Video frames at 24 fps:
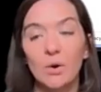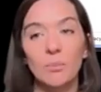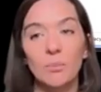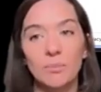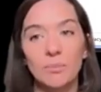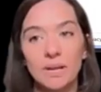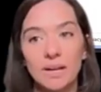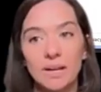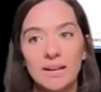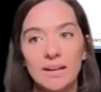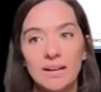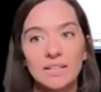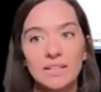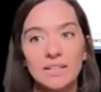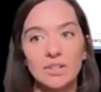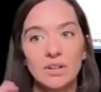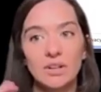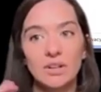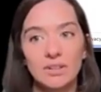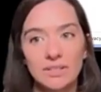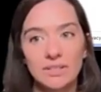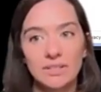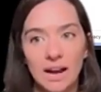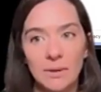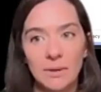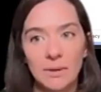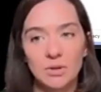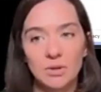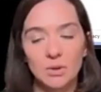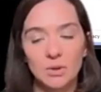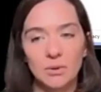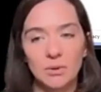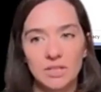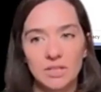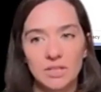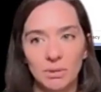because I took the time
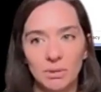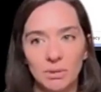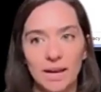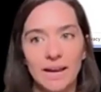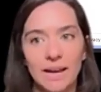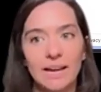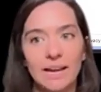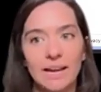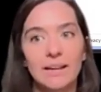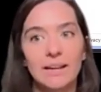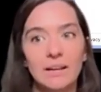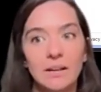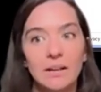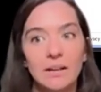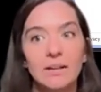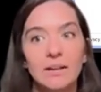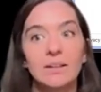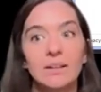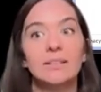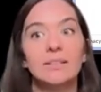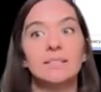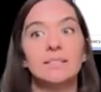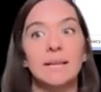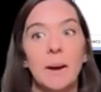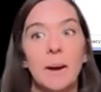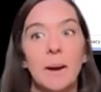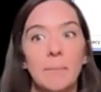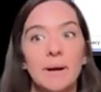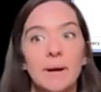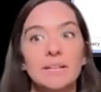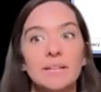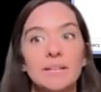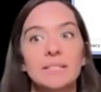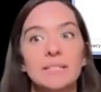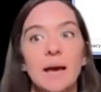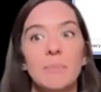to explain step
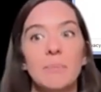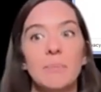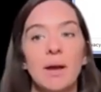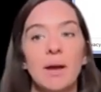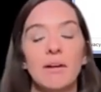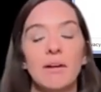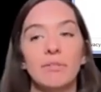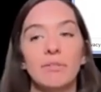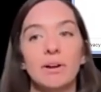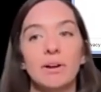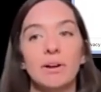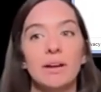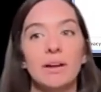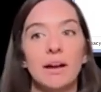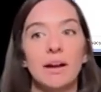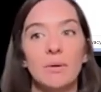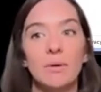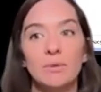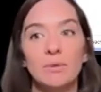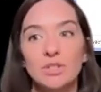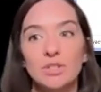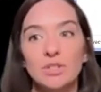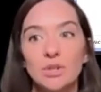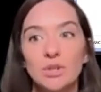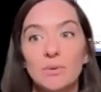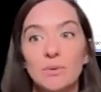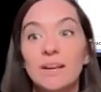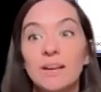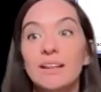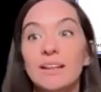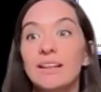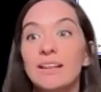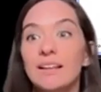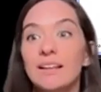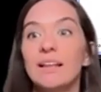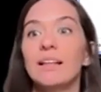by step everything I was
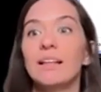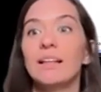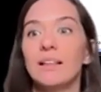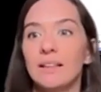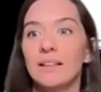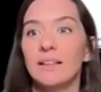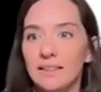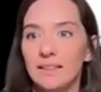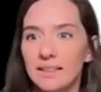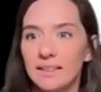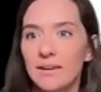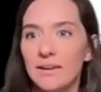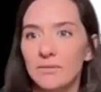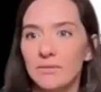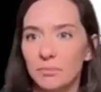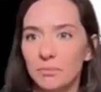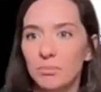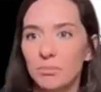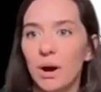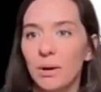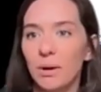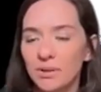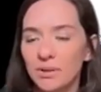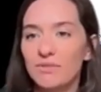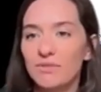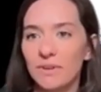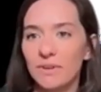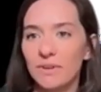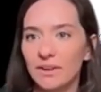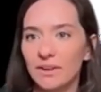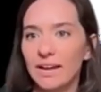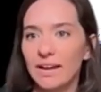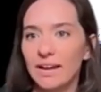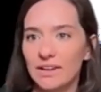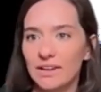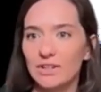doing, that probably felt
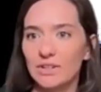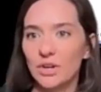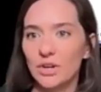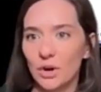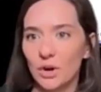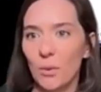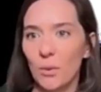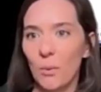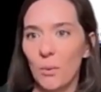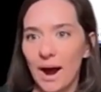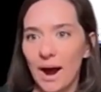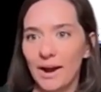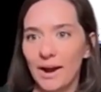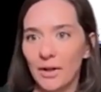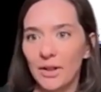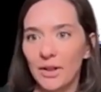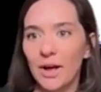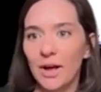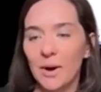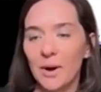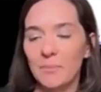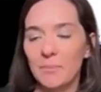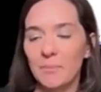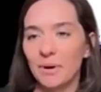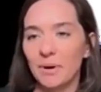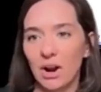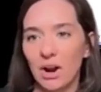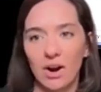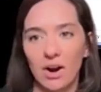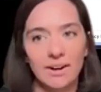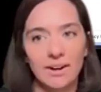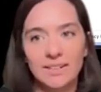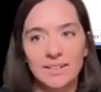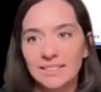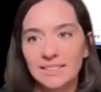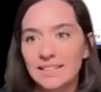like it took a while. But
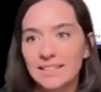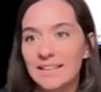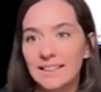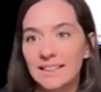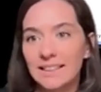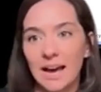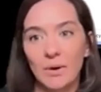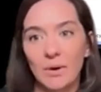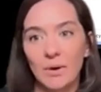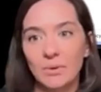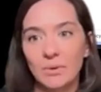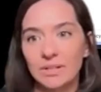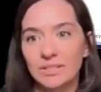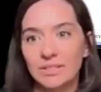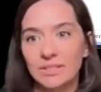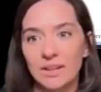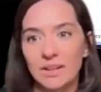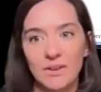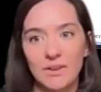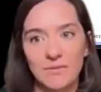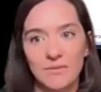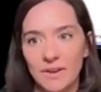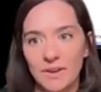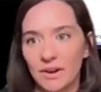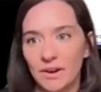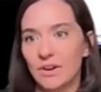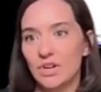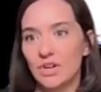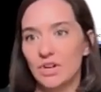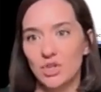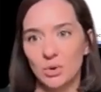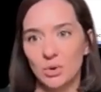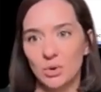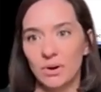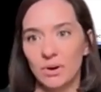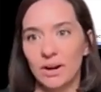honestly, that was a very
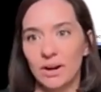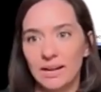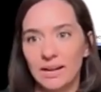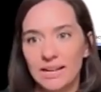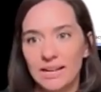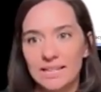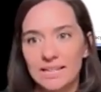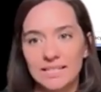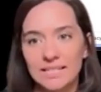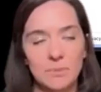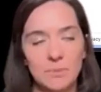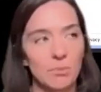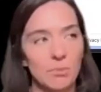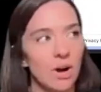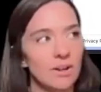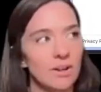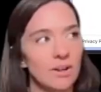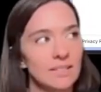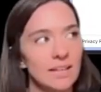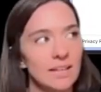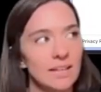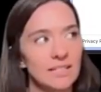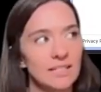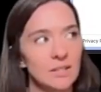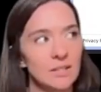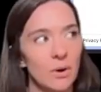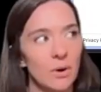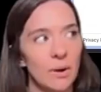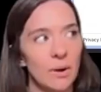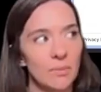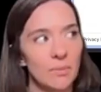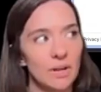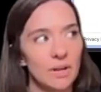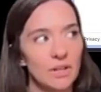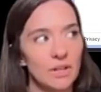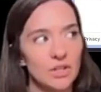short and easy process. So
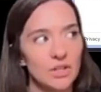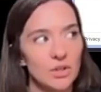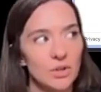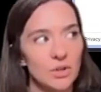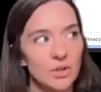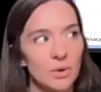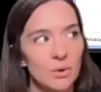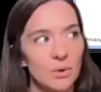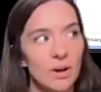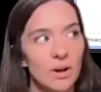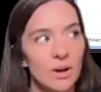I'm going to do